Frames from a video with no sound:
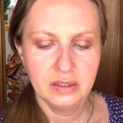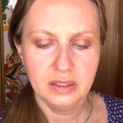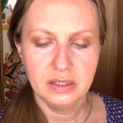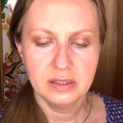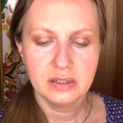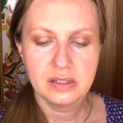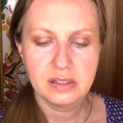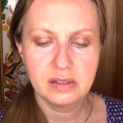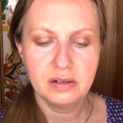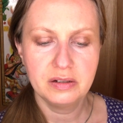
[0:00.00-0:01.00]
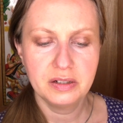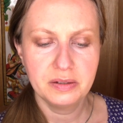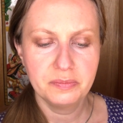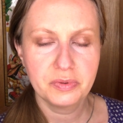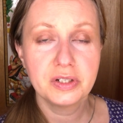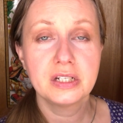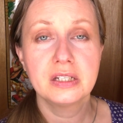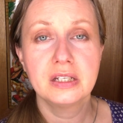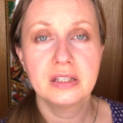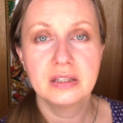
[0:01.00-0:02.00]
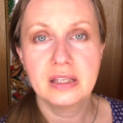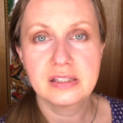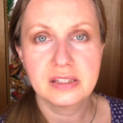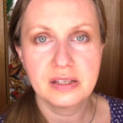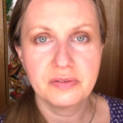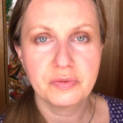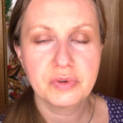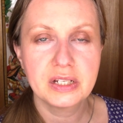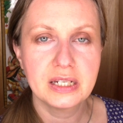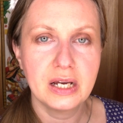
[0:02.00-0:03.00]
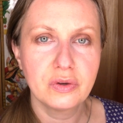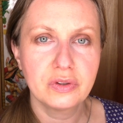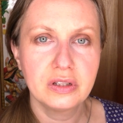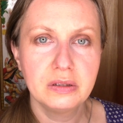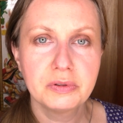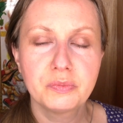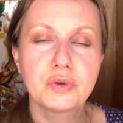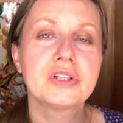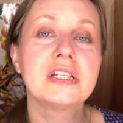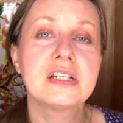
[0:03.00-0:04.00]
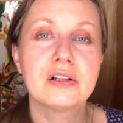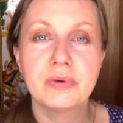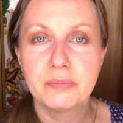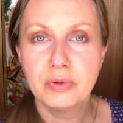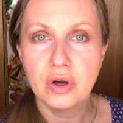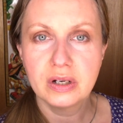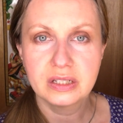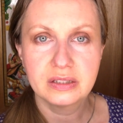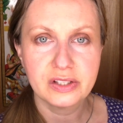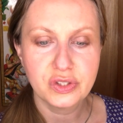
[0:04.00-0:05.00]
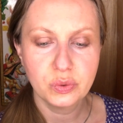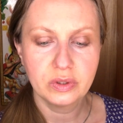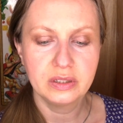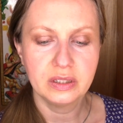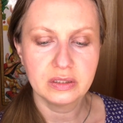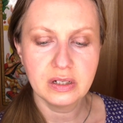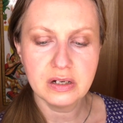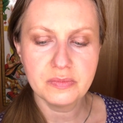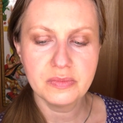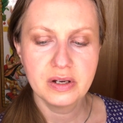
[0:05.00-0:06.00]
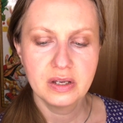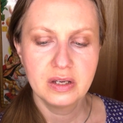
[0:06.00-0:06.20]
And as I'm predicting, and that's written out in a little bit more detail on my blog at telstunka.com,